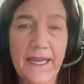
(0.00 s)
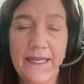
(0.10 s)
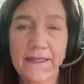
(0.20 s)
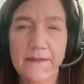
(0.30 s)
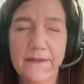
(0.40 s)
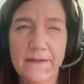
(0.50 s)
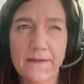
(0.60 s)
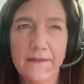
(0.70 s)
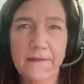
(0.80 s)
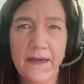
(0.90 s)
and
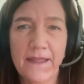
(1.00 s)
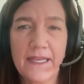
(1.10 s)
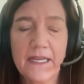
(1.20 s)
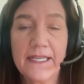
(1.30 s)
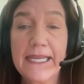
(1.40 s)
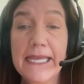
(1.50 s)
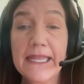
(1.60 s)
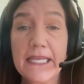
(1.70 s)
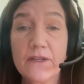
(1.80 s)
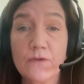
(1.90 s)
I think a key
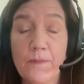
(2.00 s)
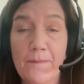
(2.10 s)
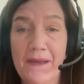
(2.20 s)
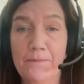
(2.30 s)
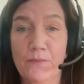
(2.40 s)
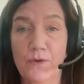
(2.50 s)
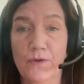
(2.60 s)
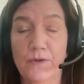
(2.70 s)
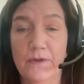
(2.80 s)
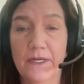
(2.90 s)
thing to
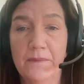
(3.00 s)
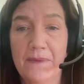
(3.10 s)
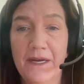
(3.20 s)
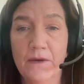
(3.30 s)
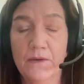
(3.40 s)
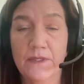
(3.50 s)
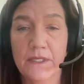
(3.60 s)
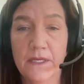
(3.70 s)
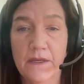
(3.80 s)
remember about